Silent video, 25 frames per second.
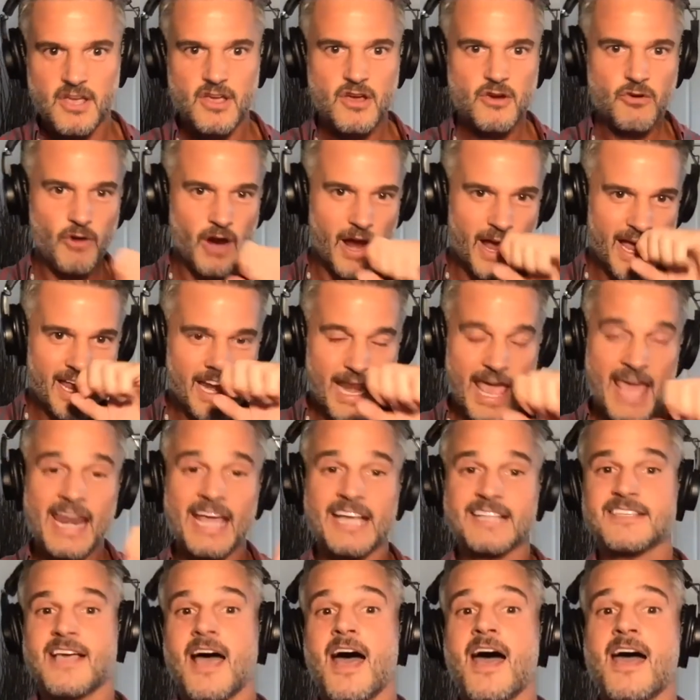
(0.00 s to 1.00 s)
right and at
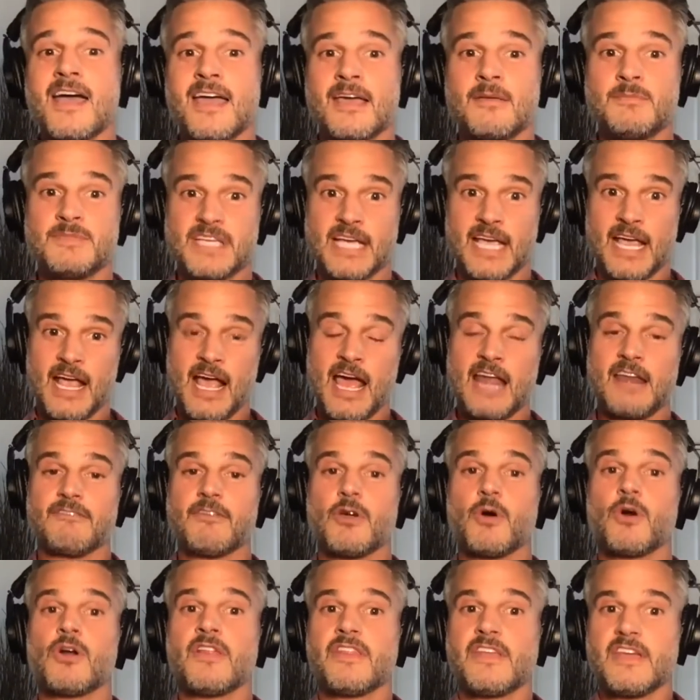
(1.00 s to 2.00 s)
times you can kind of
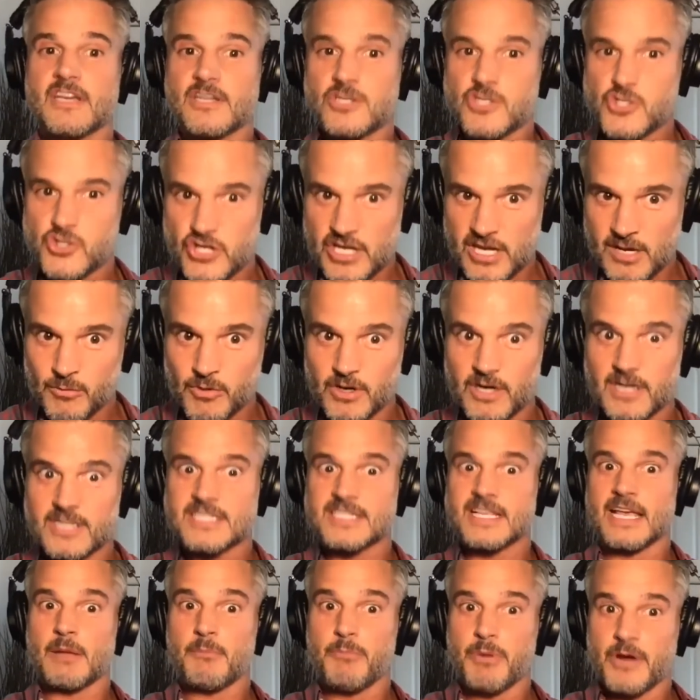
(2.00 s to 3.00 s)
go to the extreme where it's
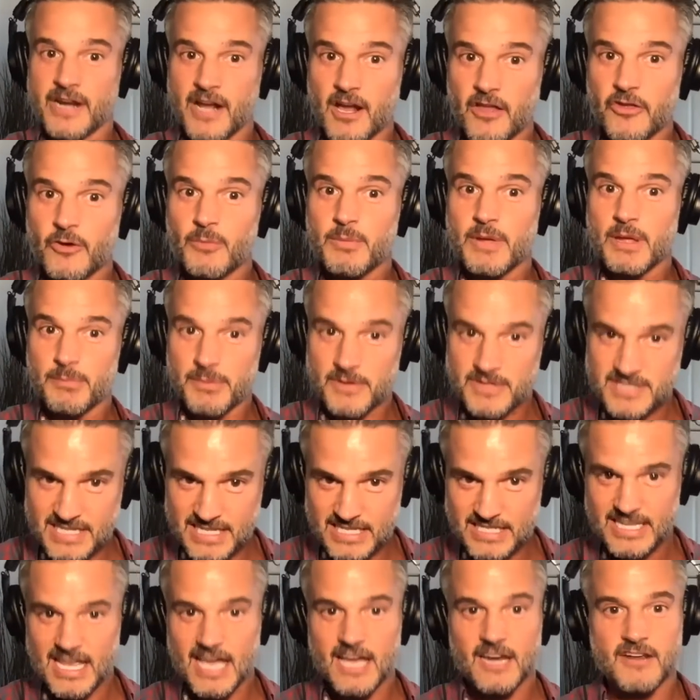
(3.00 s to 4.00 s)
like putting other people's
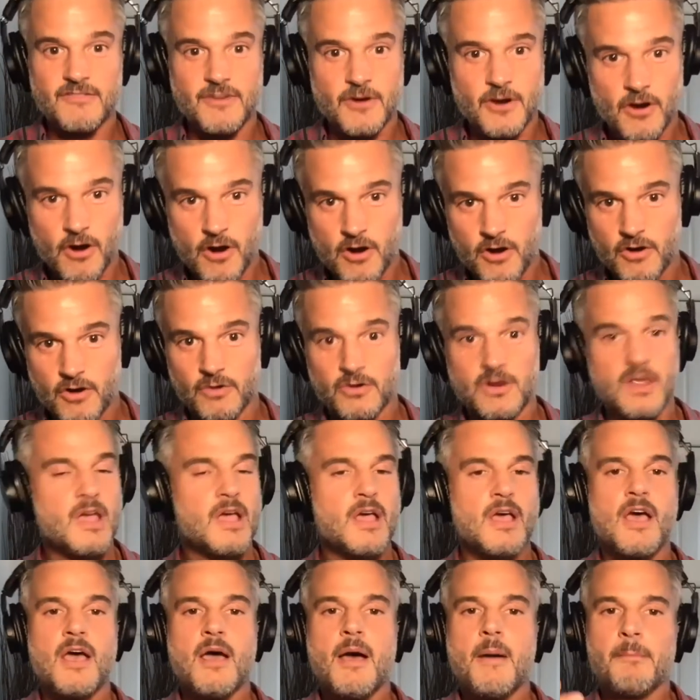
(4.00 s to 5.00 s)
needs ahead of your own
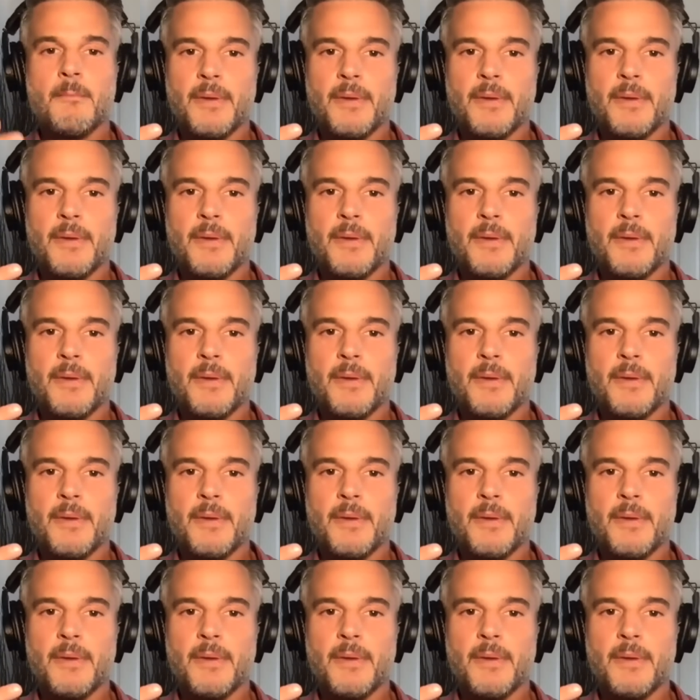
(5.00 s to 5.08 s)
mm-hmm.